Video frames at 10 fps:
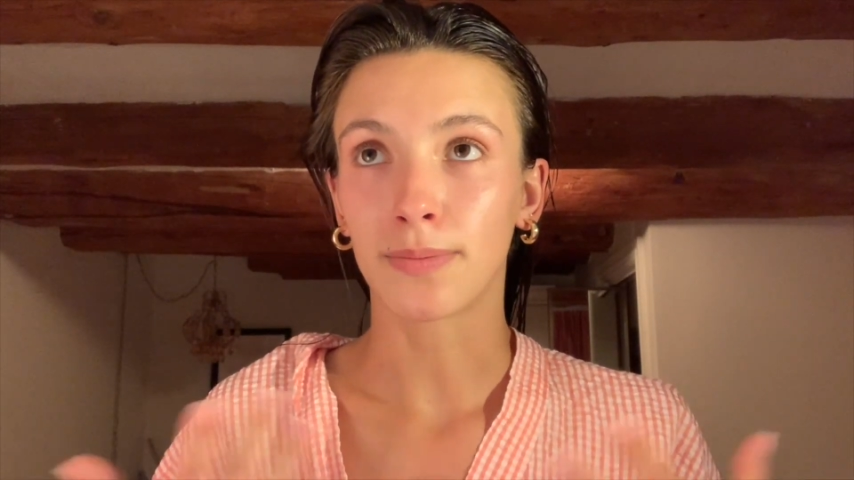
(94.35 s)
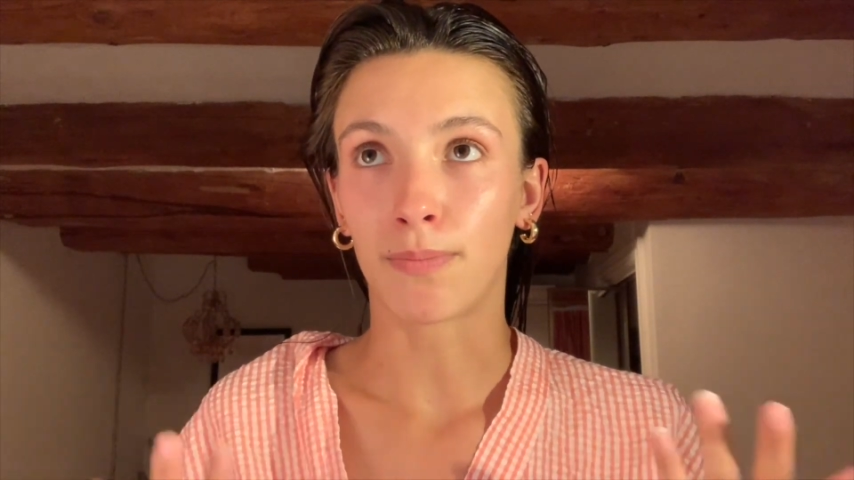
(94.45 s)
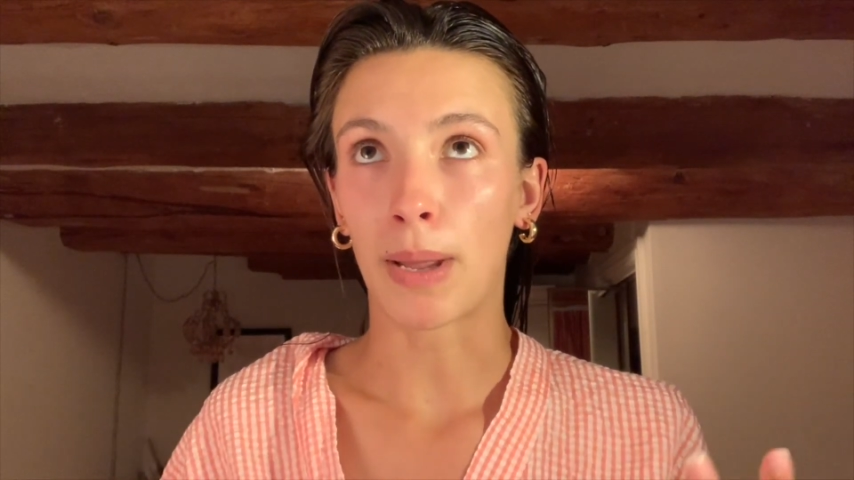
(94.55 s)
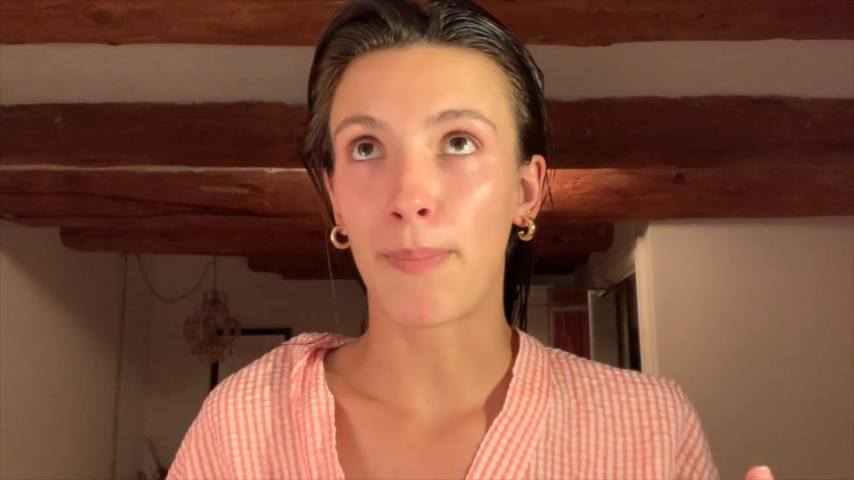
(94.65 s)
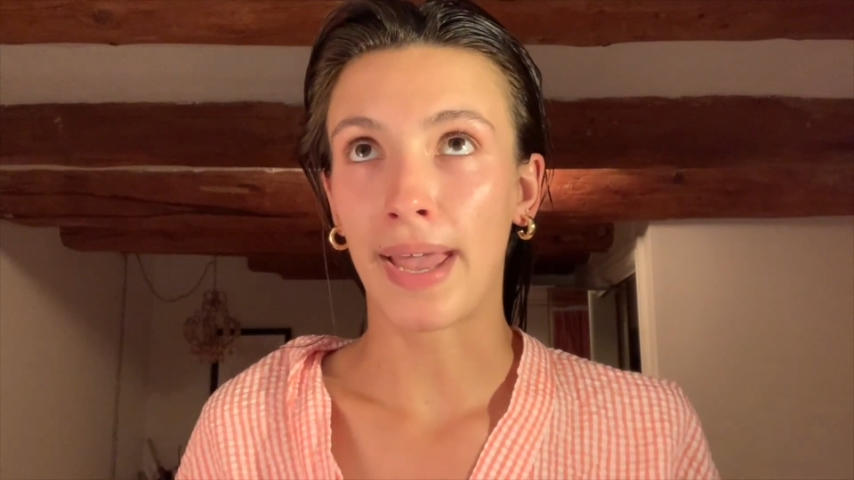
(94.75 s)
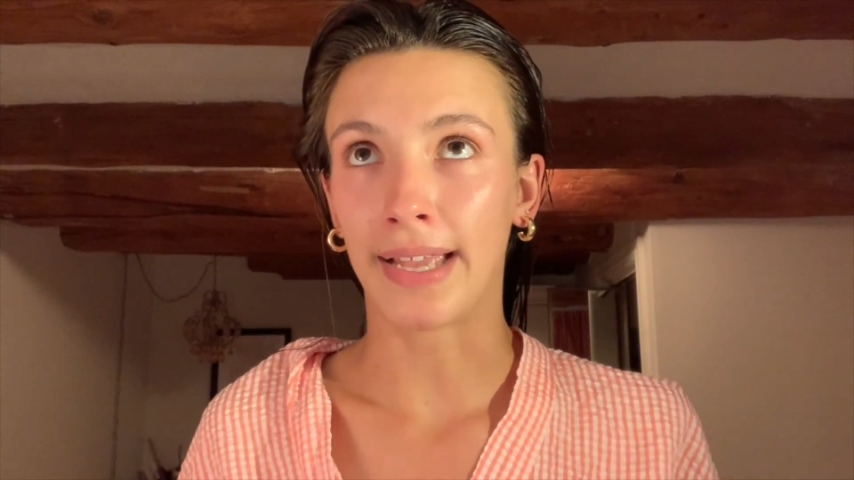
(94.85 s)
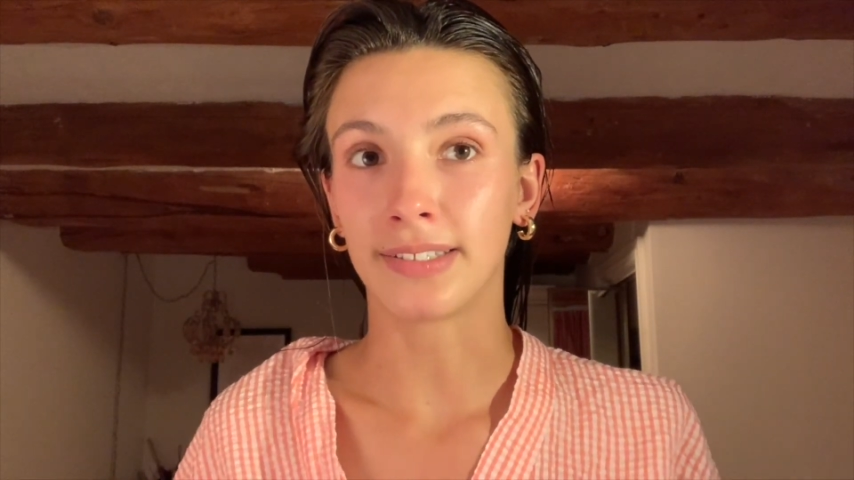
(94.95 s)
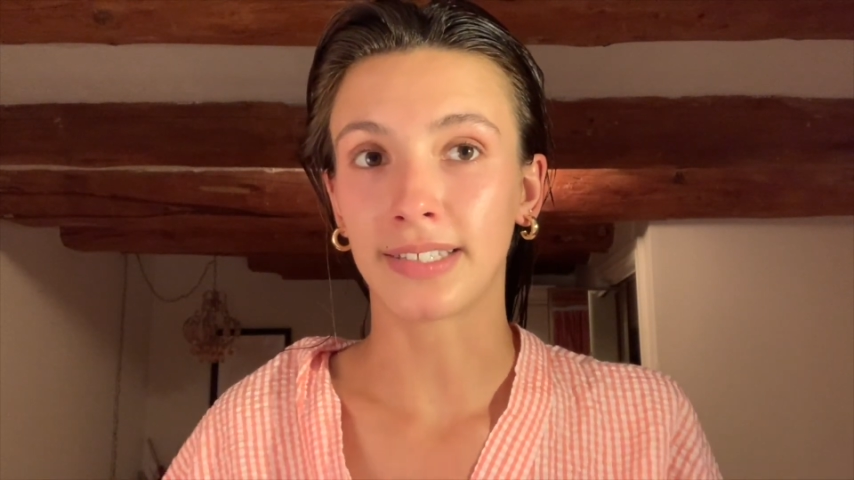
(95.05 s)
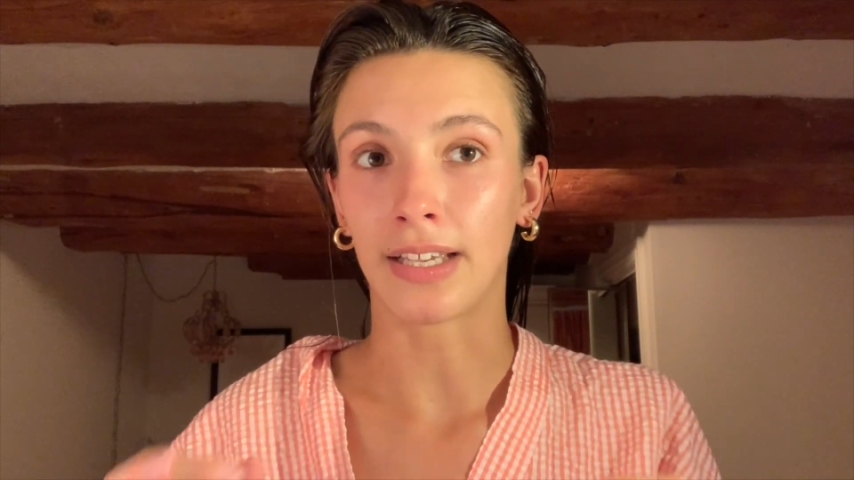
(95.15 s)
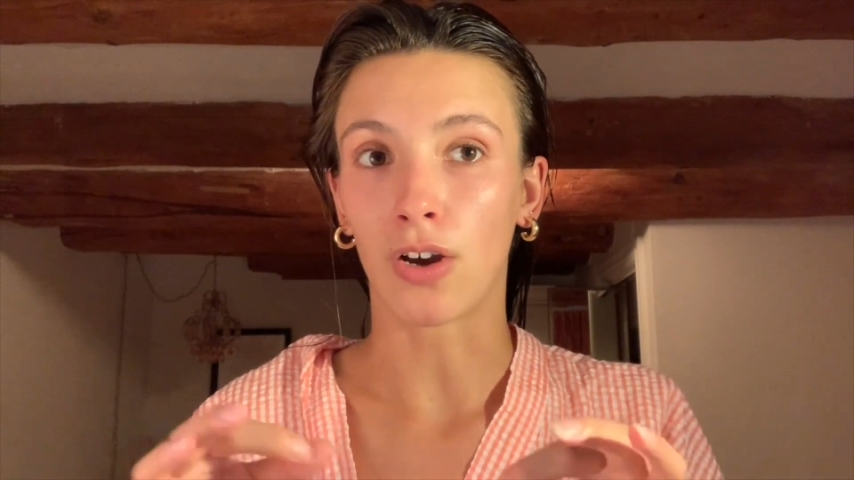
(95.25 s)
my
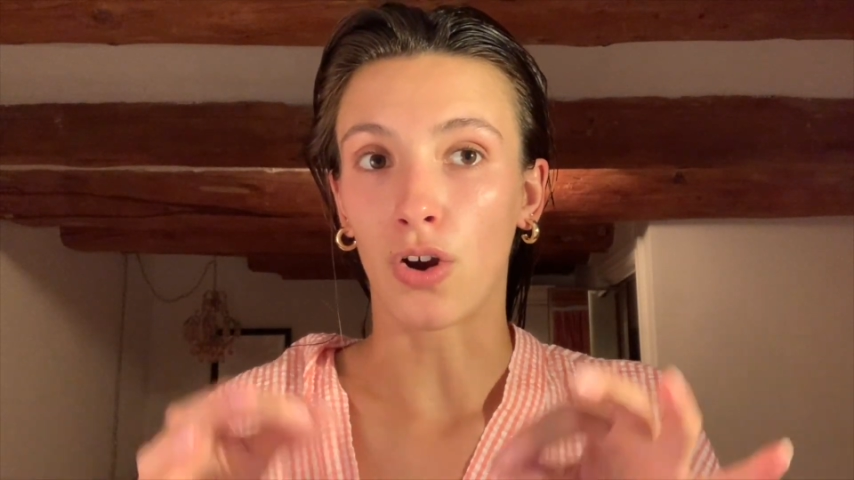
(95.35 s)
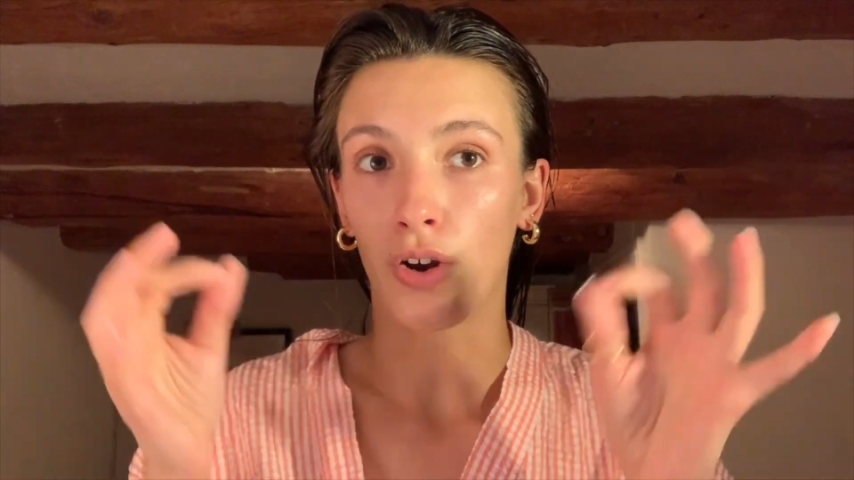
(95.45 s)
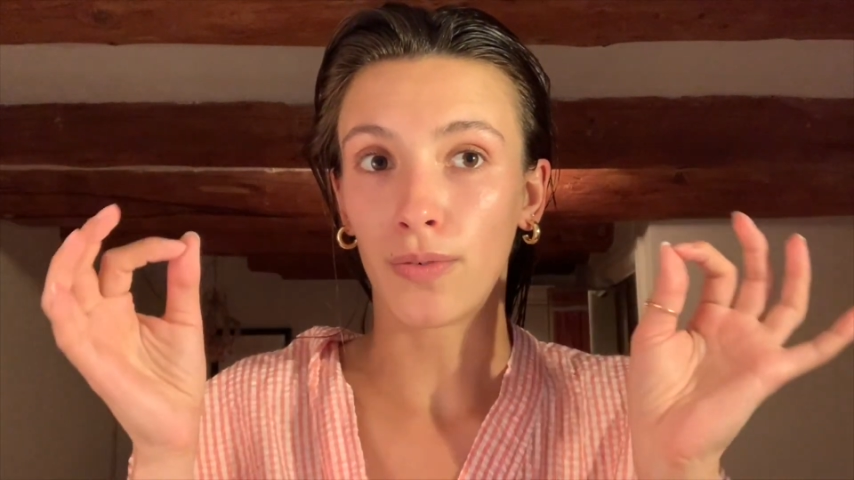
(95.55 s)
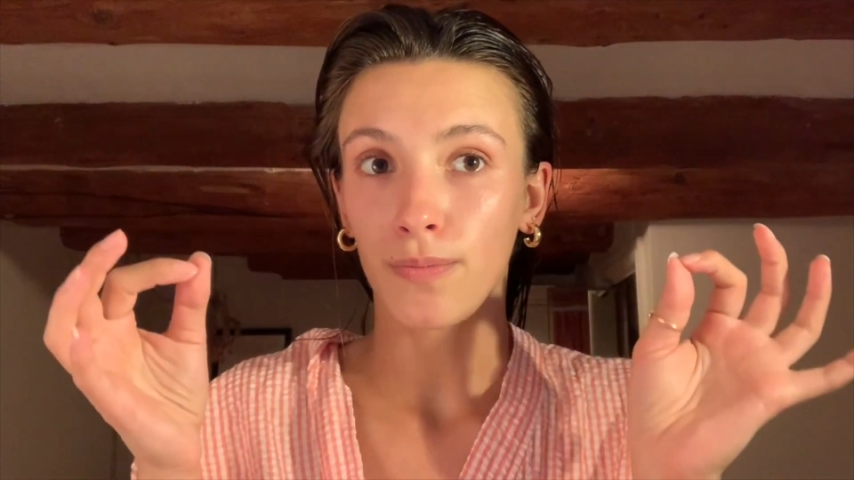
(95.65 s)
pants like are